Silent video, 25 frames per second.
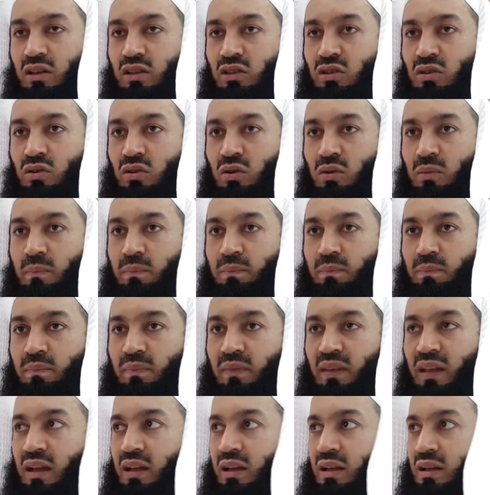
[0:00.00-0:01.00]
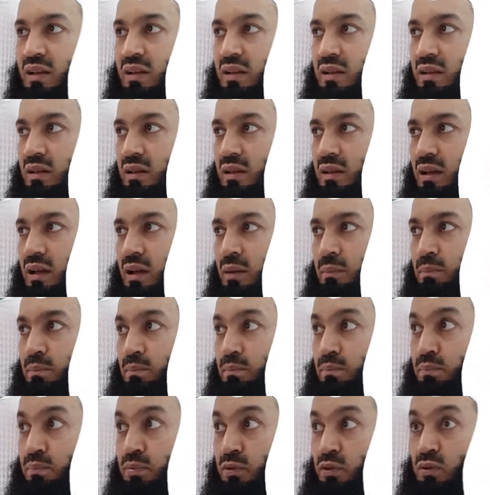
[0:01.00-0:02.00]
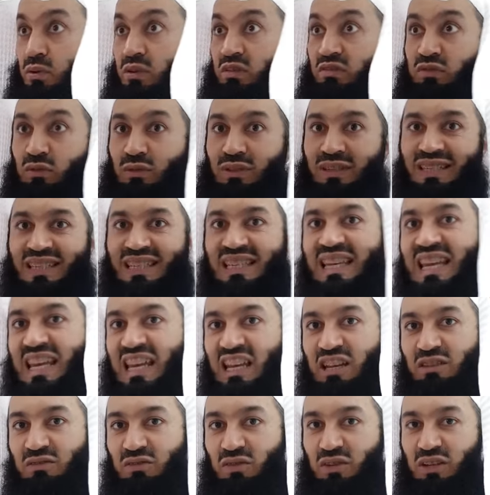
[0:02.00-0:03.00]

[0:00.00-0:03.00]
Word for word: you know, a beautiful scene,